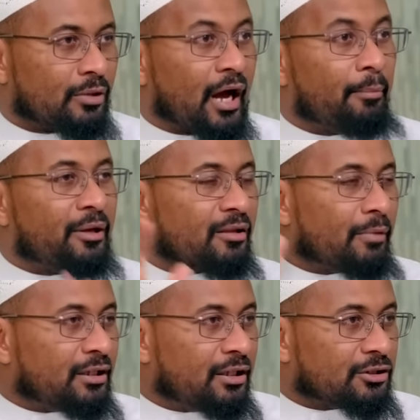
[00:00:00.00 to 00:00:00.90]
I met the
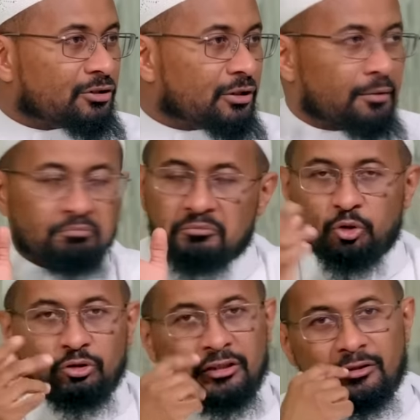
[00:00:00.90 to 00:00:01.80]
Mahdi yesterday,
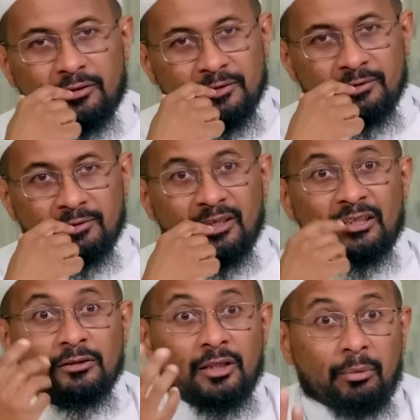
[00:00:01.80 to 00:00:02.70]
you didn't.
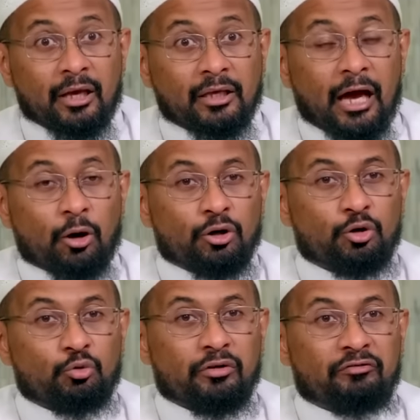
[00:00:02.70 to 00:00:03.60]
But basically, how can
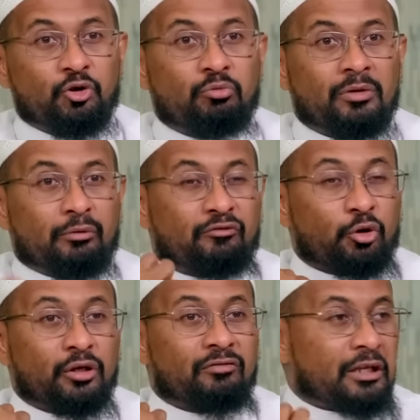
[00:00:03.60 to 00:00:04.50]
you refute me before
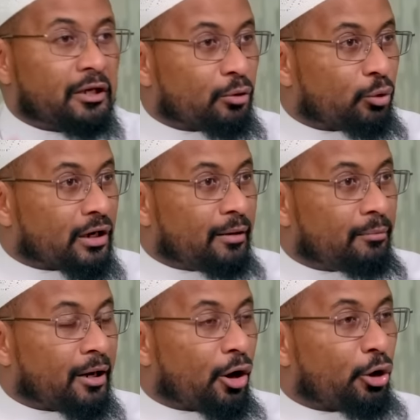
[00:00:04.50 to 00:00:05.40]
you even hear what
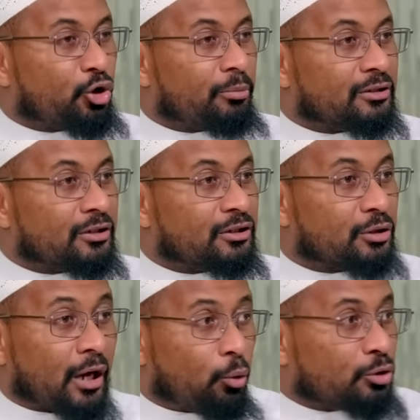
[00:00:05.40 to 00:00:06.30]
my argument is?
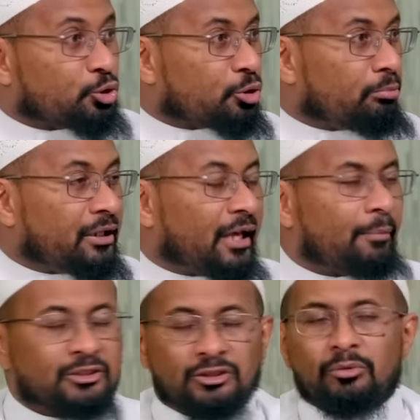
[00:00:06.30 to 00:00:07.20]
And I want you to meet
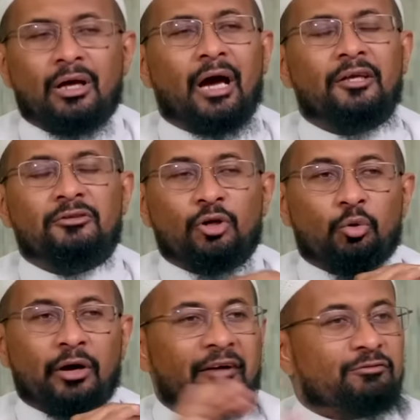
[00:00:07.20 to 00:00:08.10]
him and say, well, I
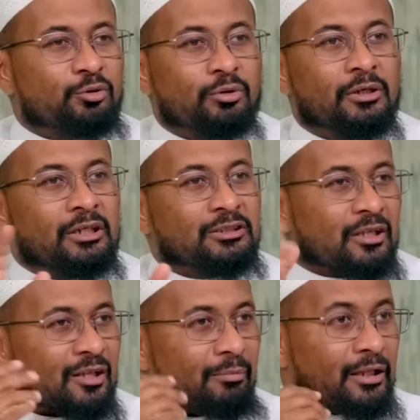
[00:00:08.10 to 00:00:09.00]
don't have to, he's
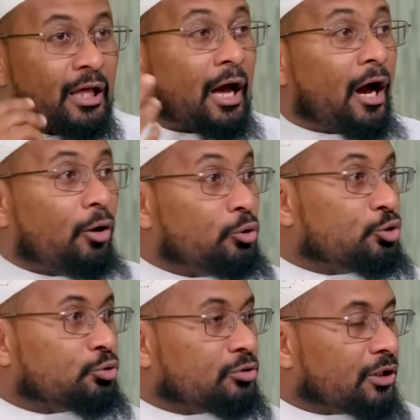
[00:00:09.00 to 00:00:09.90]
not the Mahdi. How could
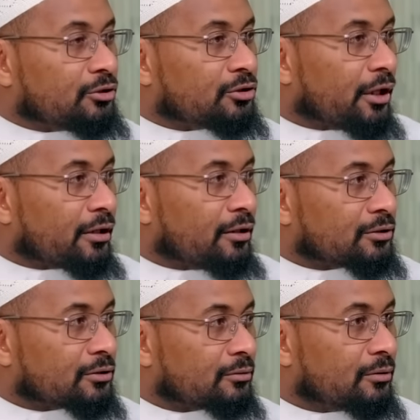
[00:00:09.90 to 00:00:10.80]
you judge like
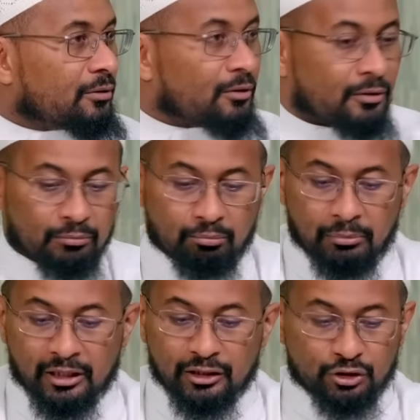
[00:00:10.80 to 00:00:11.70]
this?
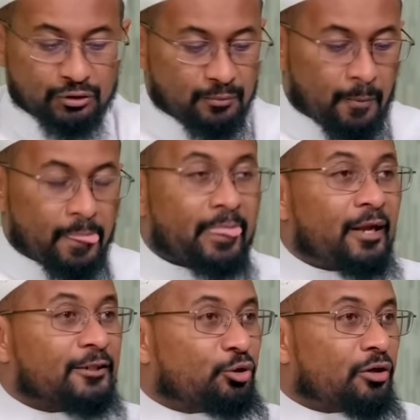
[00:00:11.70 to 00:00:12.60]
Because
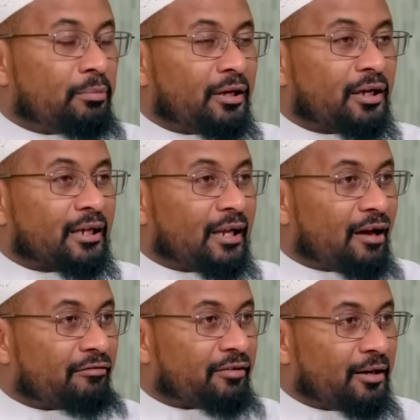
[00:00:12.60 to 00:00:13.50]
there's going to be a
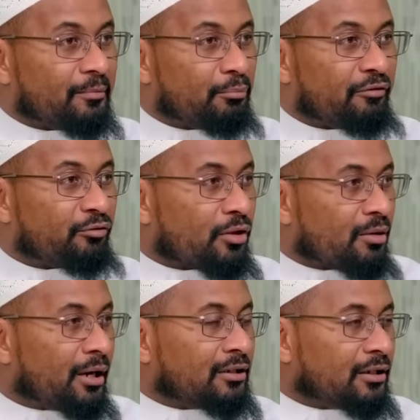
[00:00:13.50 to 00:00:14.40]
Khilafa before the
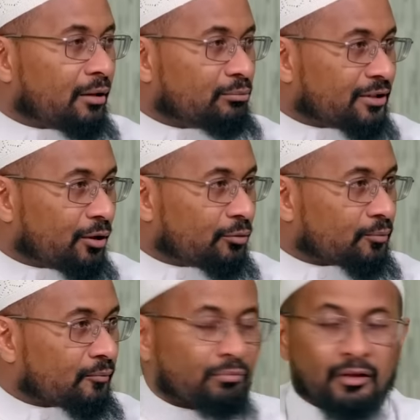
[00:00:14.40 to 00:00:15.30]
Mahdi comes out.
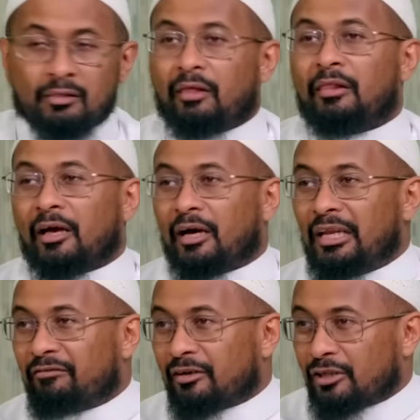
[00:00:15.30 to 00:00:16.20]
Then the
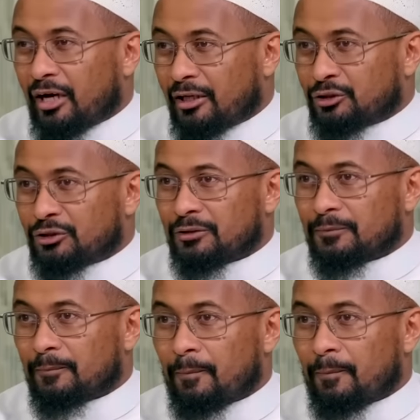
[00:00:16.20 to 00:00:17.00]
Khalifa dies.